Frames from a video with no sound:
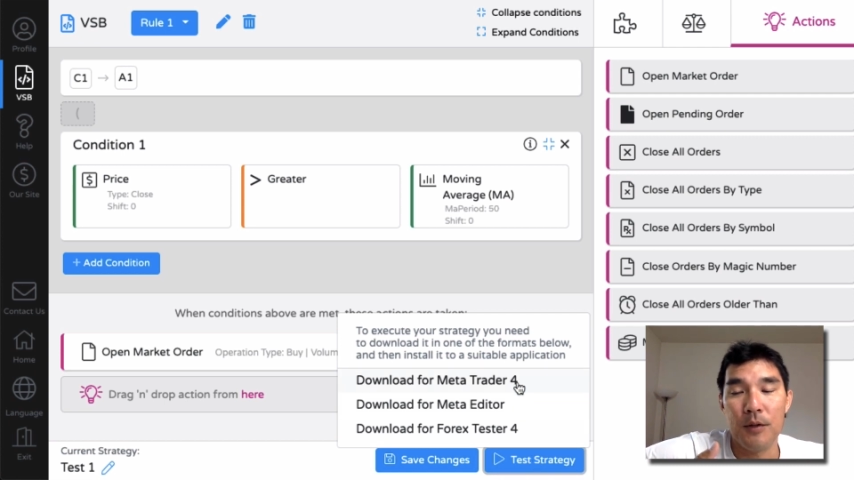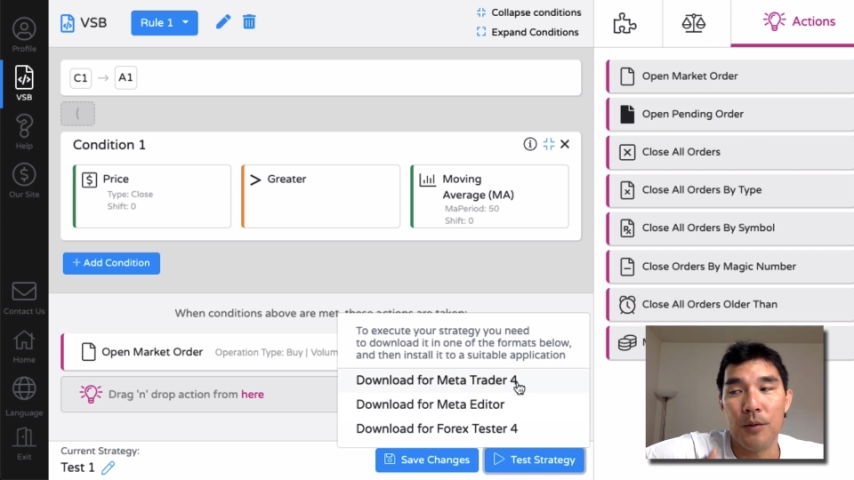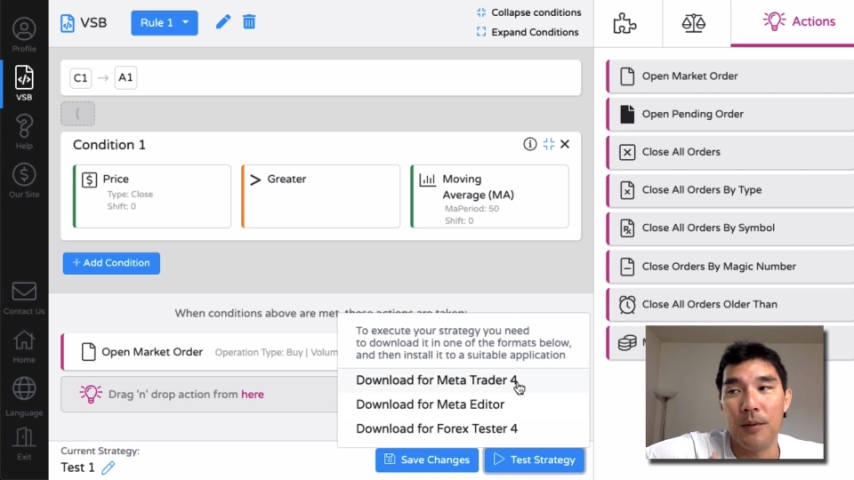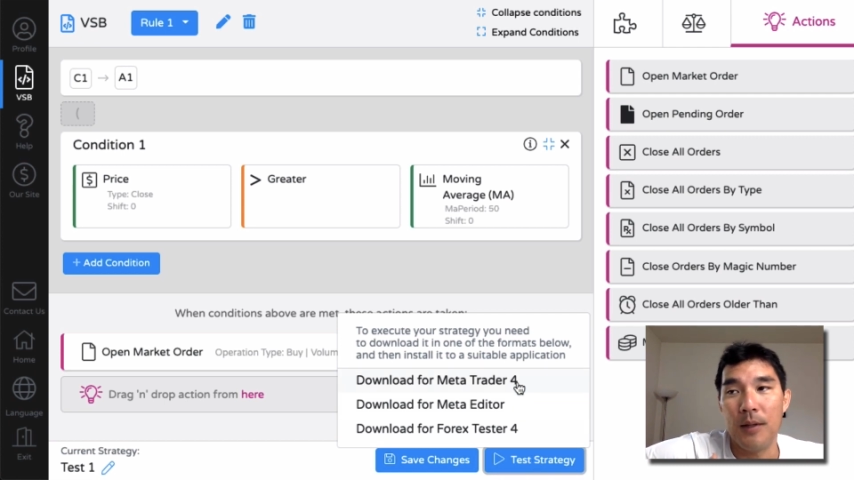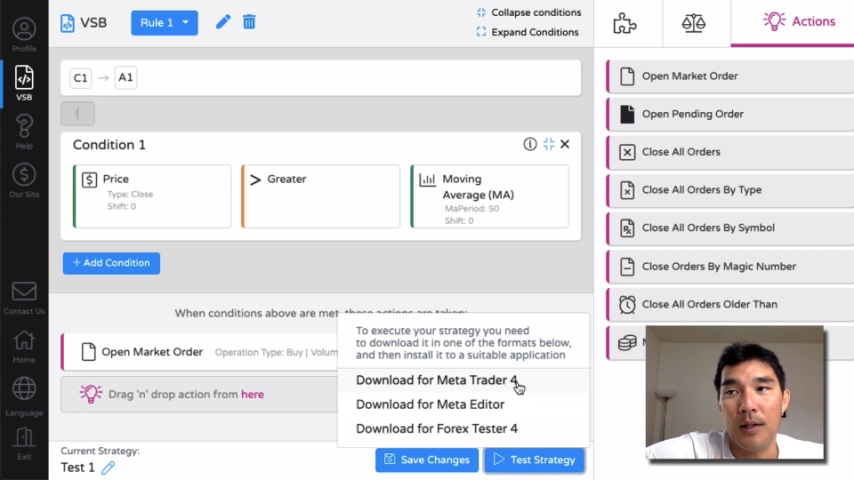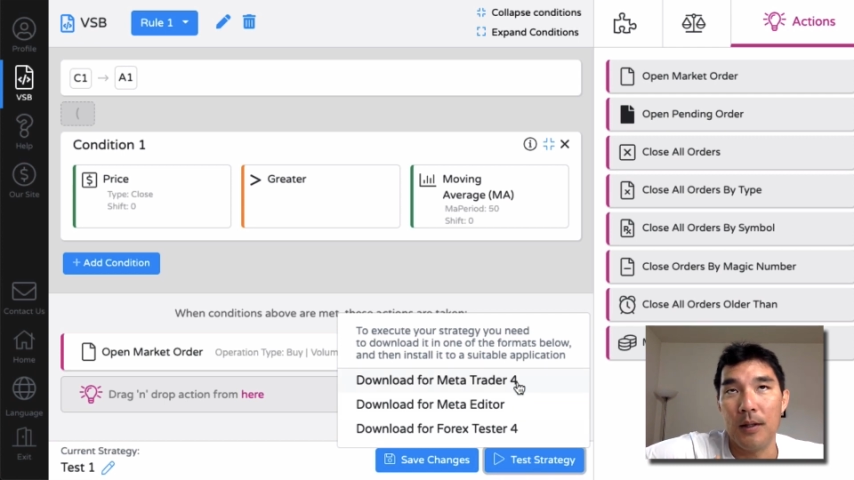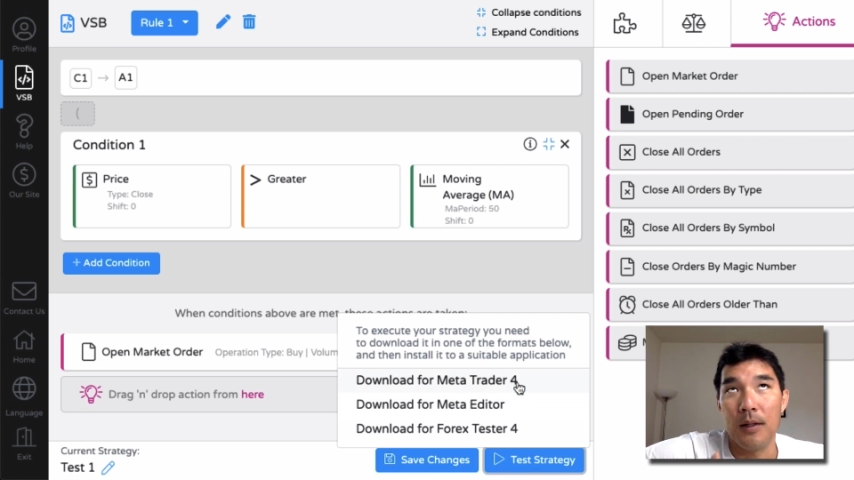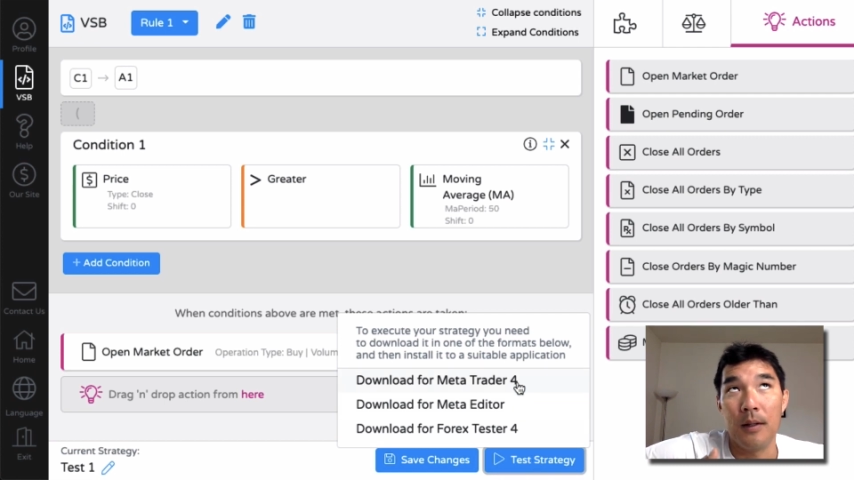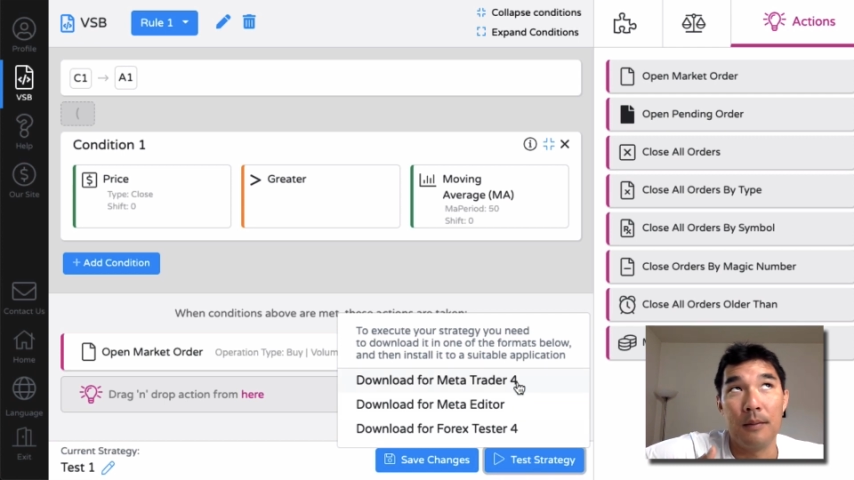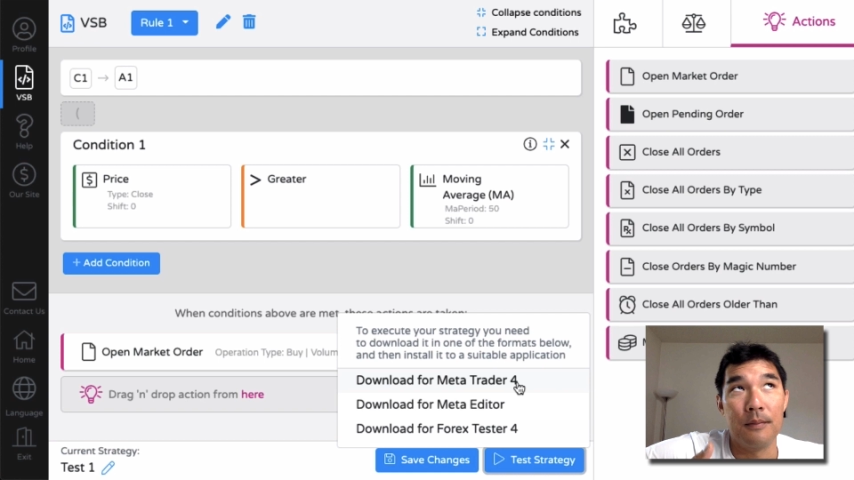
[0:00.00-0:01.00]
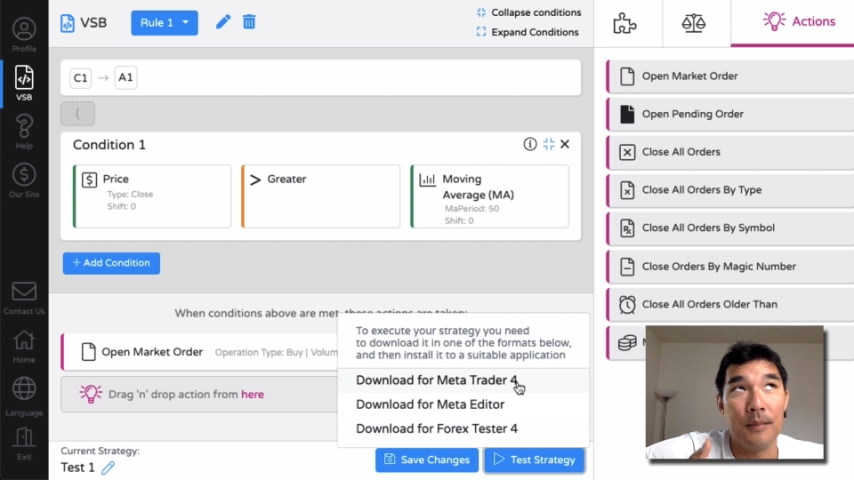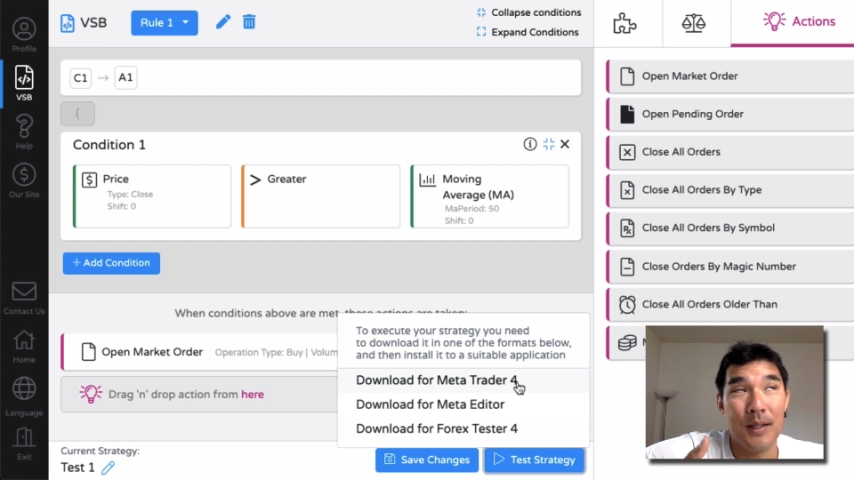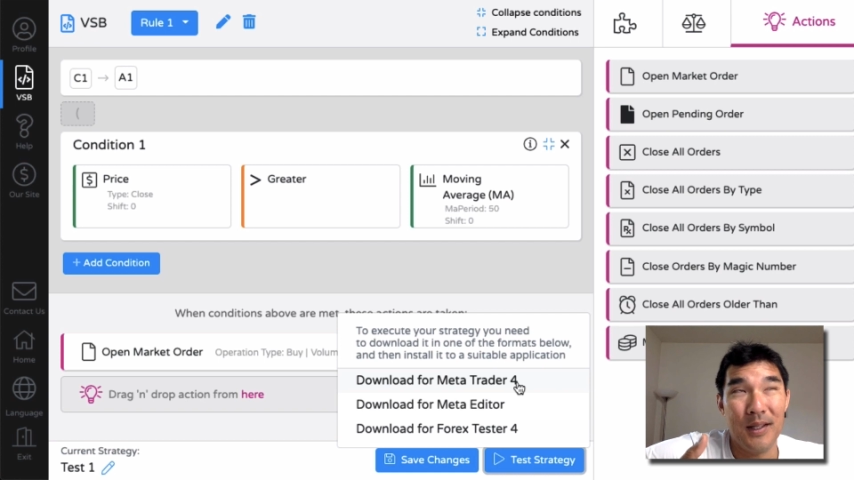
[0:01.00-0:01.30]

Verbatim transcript: you the um,